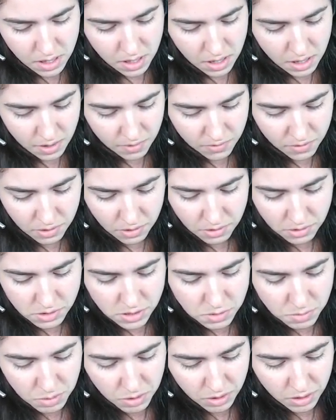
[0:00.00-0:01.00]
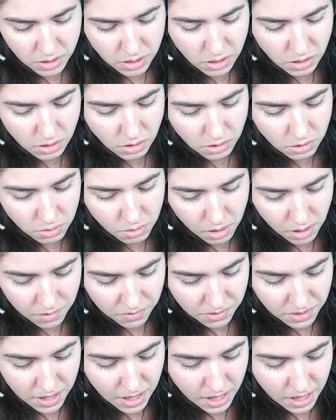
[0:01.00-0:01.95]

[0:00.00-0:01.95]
If you're smearing the glue off the